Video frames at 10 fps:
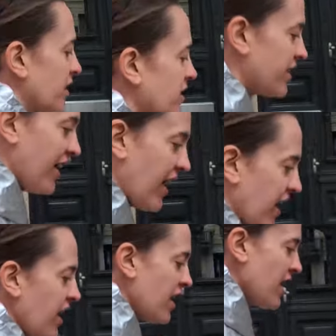
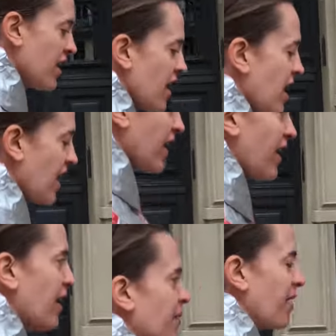Today, I
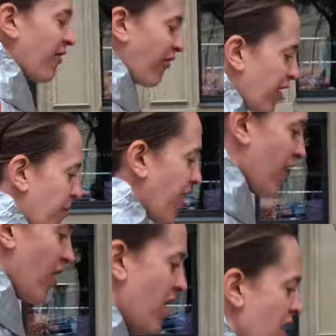am a
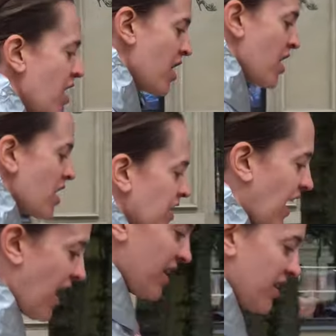female
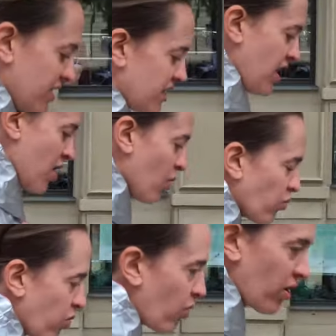goddess
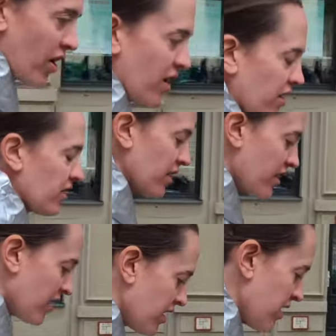warrior.
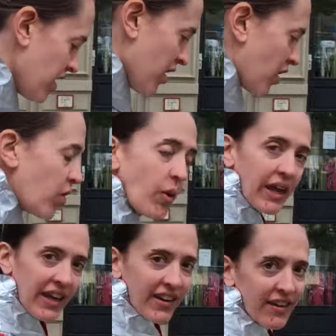
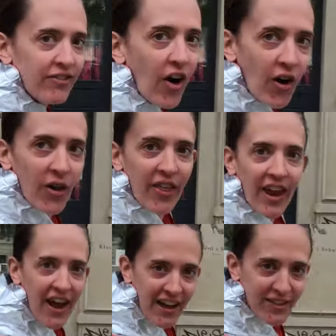Queen of all
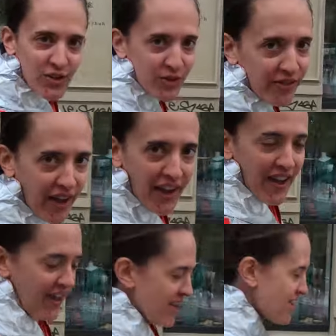that I survey.